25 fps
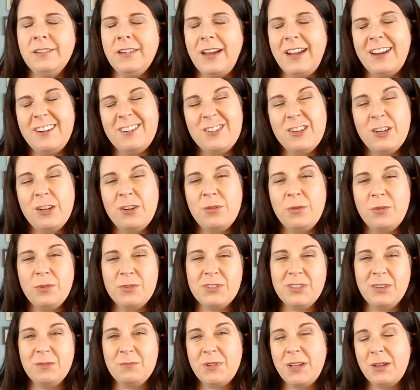I don't know,
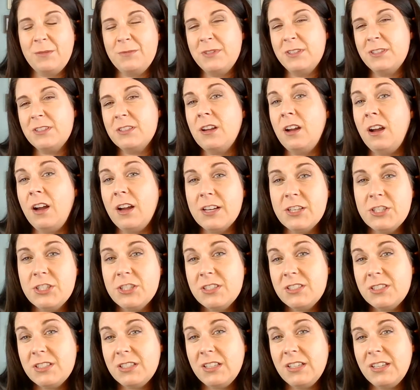sometimes it's
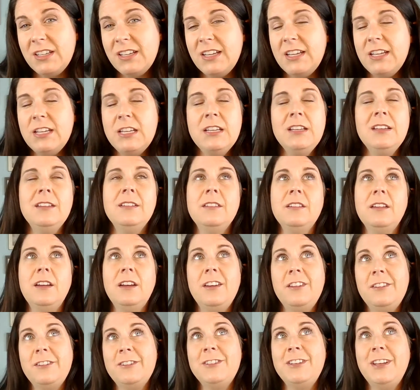consciously,
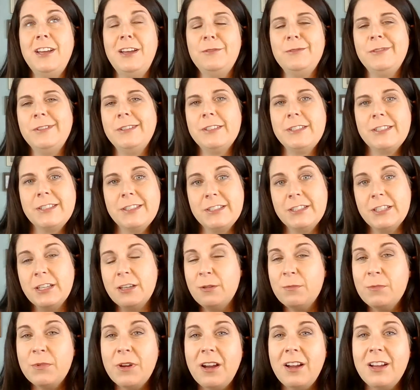other times it's
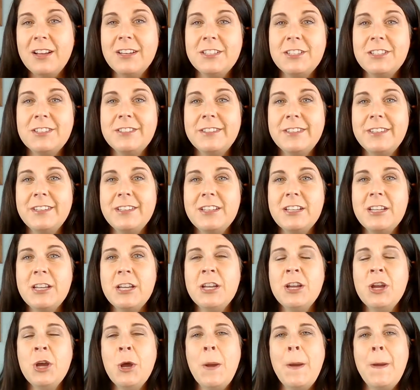
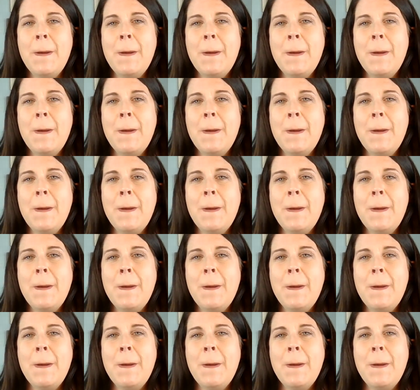subconsciously,